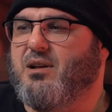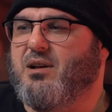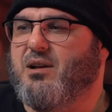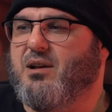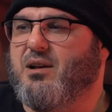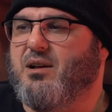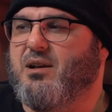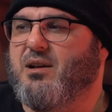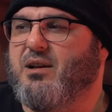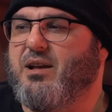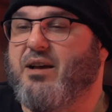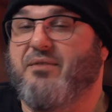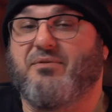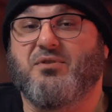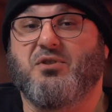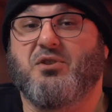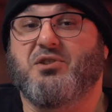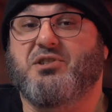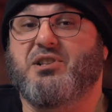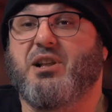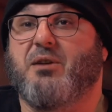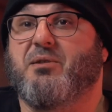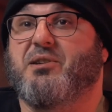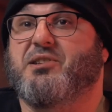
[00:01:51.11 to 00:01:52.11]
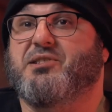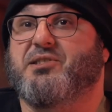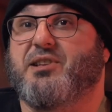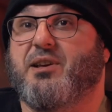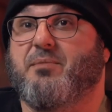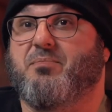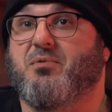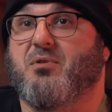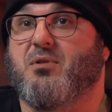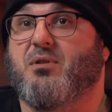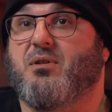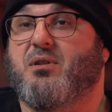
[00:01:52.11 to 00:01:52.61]
Evolutionary
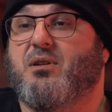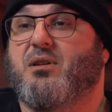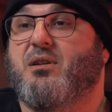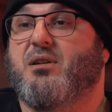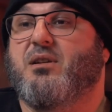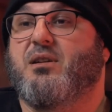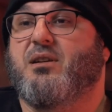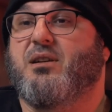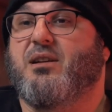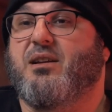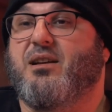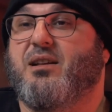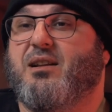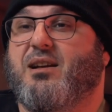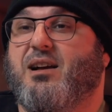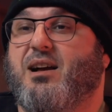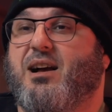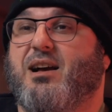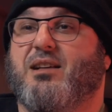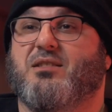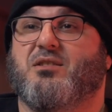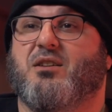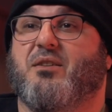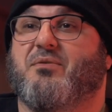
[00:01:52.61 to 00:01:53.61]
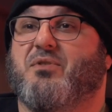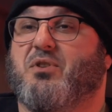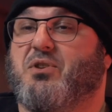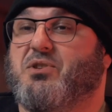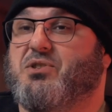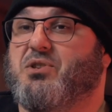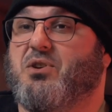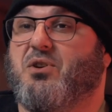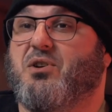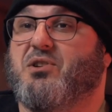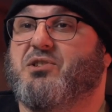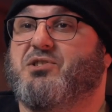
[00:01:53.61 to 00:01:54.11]
Sleeper. And I love
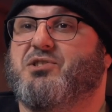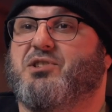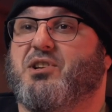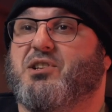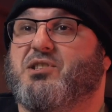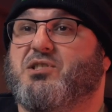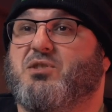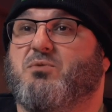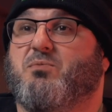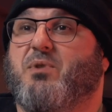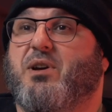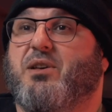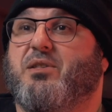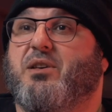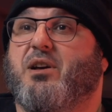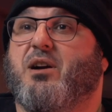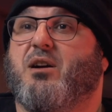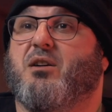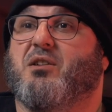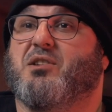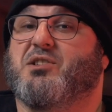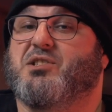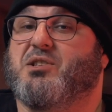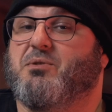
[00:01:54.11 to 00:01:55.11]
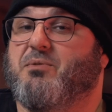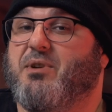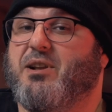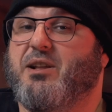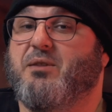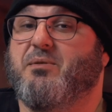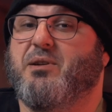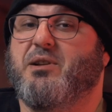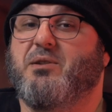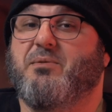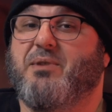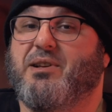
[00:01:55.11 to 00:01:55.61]
those songs just the way they are. So
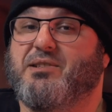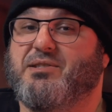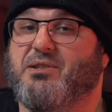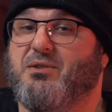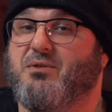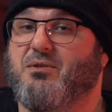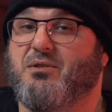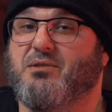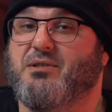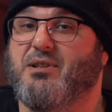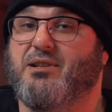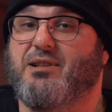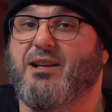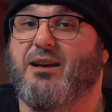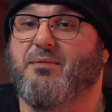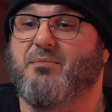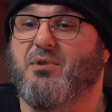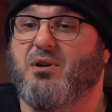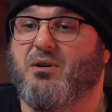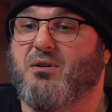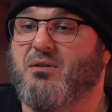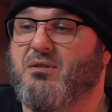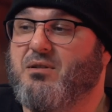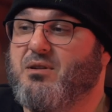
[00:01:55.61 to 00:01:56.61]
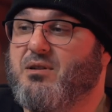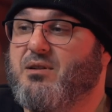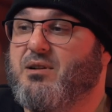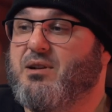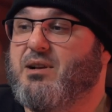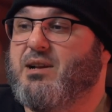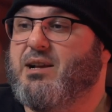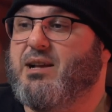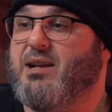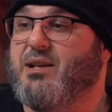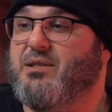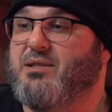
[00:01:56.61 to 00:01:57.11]
anyone who hasn't heard the demo
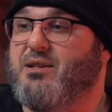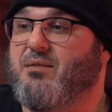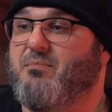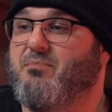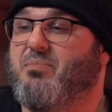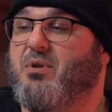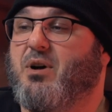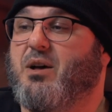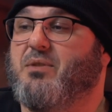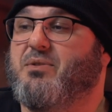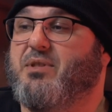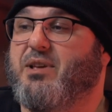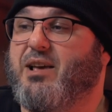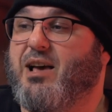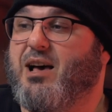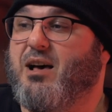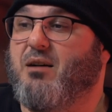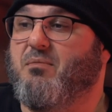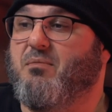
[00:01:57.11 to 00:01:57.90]
and then bought the